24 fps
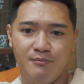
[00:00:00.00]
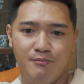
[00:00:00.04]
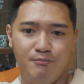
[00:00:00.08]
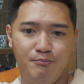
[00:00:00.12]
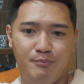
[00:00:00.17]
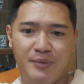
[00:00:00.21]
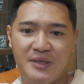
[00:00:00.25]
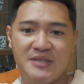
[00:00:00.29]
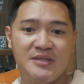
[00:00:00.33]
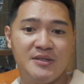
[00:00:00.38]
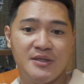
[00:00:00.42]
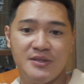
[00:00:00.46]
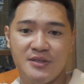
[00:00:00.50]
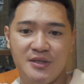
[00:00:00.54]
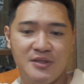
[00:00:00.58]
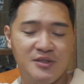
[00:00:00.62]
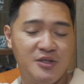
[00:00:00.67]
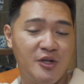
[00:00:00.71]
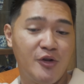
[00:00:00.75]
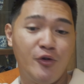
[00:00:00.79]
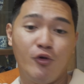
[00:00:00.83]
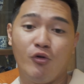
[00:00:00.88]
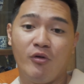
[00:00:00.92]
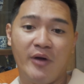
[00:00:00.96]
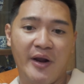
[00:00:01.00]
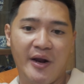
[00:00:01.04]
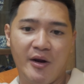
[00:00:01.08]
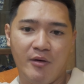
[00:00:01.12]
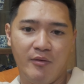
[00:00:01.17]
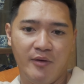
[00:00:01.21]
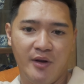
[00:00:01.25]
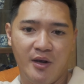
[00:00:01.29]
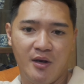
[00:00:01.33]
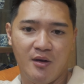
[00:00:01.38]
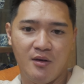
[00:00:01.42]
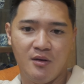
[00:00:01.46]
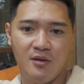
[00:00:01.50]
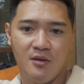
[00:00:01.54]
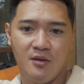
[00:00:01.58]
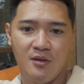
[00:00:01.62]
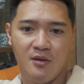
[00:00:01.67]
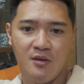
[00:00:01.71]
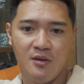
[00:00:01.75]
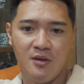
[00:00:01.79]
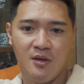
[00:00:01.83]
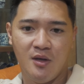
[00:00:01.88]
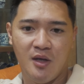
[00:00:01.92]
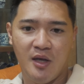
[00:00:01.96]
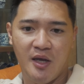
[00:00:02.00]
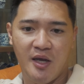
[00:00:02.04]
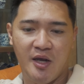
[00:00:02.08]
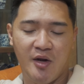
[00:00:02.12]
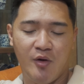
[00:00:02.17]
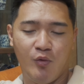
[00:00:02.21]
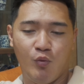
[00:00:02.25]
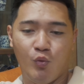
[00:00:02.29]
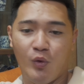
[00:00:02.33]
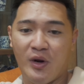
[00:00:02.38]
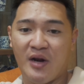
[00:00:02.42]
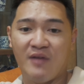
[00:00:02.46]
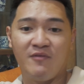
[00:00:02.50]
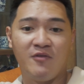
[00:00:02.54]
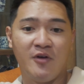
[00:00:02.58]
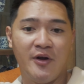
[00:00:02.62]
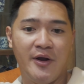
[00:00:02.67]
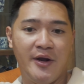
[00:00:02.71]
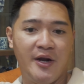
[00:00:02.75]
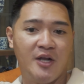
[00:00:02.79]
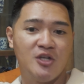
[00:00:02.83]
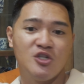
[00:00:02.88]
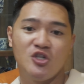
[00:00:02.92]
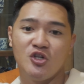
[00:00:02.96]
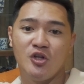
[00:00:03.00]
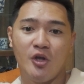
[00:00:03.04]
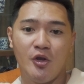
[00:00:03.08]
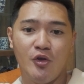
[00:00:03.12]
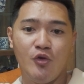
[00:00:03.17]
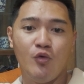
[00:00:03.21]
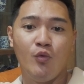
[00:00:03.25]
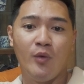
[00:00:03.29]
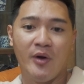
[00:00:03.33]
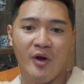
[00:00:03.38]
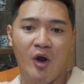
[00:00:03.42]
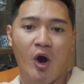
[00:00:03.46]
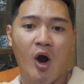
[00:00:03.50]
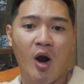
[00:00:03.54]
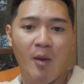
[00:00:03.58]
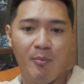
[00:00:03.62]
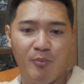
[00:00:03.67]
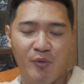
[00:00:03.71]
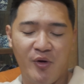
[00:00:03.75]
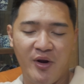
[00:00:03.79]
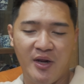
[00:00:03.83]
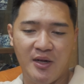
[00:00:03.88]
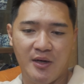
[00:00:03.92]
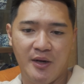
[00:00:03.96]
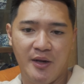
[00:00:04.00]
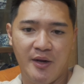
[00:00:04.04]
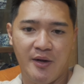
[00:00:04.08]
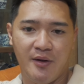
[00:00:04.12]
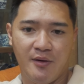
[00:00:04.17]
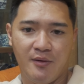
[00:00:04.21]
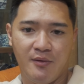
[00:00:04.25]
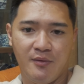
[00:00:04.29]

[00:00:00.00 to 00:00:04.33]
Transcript: businesses in your area in whatever niche that you want to operate in.